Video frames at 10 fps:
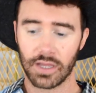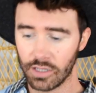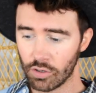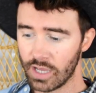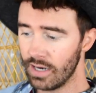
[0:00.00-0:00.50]
They
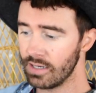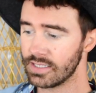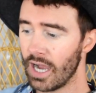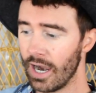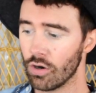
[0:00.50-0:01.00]
literally had an
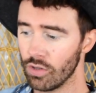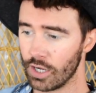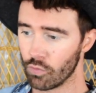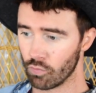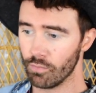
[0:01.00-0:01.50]
entire
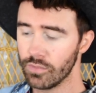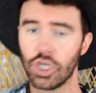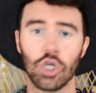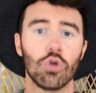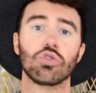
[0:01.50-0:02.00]
like
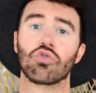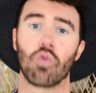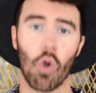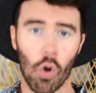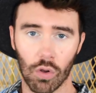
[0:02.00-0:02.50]
huge
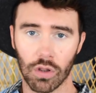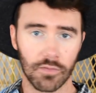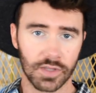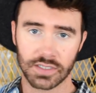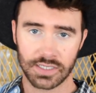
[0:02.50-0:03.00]
roll
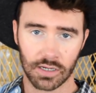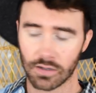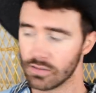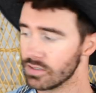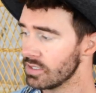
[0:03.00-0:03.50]
of the
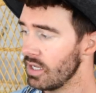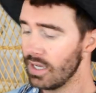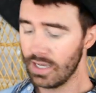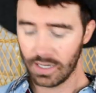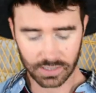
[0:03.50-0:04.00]
stickers.
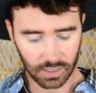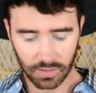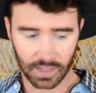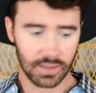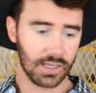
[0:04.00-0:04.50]
I was like, all
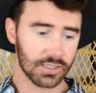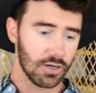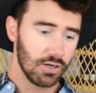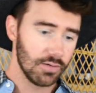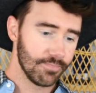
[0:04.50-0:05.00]
right, thanks
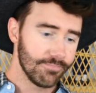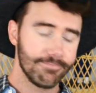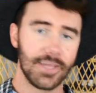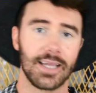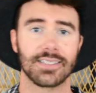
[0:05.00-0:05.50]
girl.
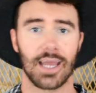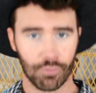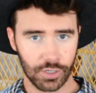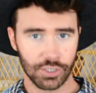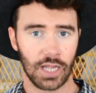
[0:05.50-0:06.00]
Thanks, I
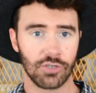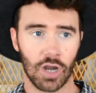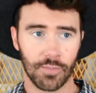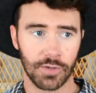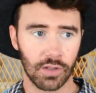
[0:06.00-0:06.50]
appreciate it. I
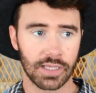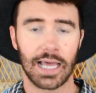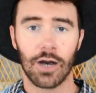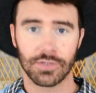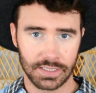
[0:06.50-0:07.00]
dropped nearly
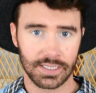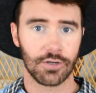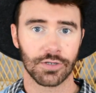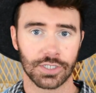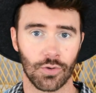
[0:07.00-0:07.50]
thousands
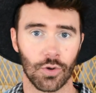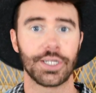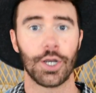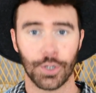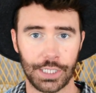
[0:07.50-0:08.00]
at your store
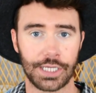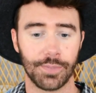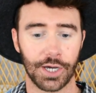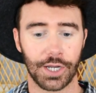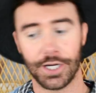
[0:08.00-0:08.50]
yearly,
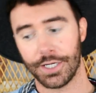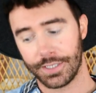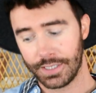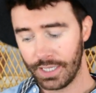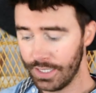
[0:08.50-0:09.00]
but uh,
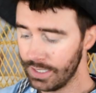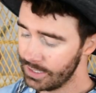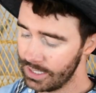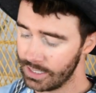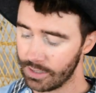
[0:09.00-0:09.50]

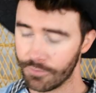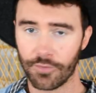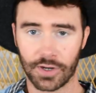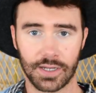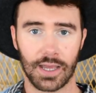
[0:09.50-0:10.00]
can't even get a
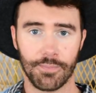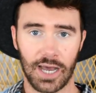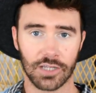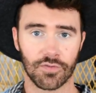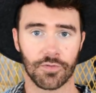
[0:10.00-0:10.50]
freaking damn
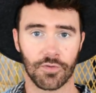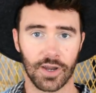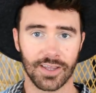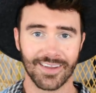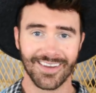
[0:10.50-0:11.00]
patch for
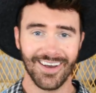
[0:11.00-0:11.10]
free.